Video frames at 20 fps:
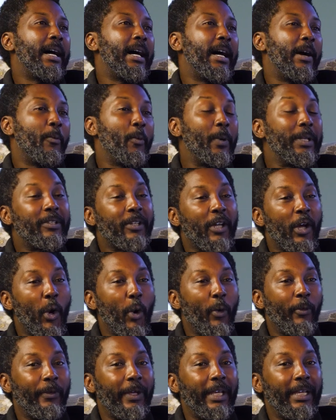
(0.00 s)
With
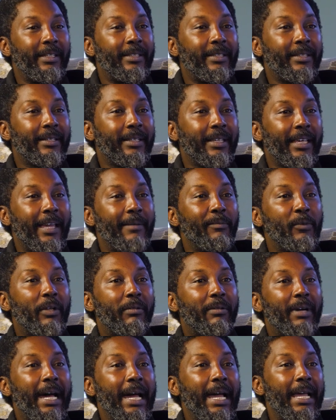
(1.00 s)
COVID came
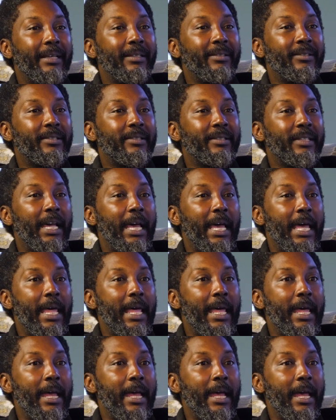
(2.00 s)
the rise,
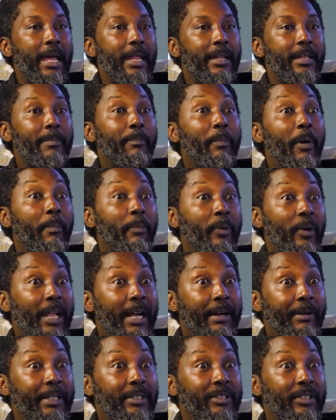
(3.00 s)
the
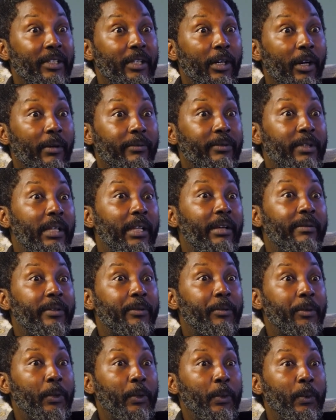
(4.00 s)
popularity of
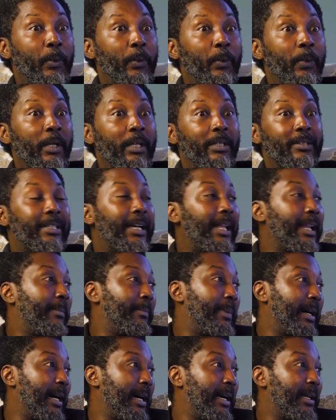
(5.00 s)
Deliveroo,
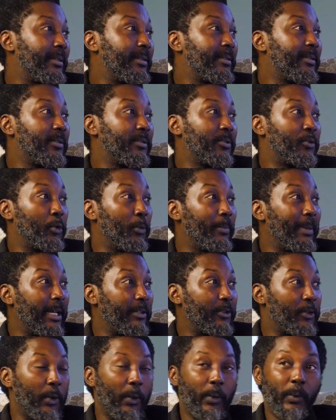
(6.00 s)
Talabat,
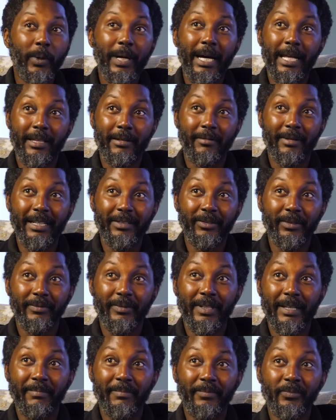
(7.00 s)
Zomato, and the rest
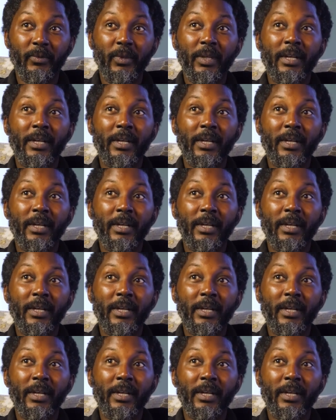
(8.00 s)
of them.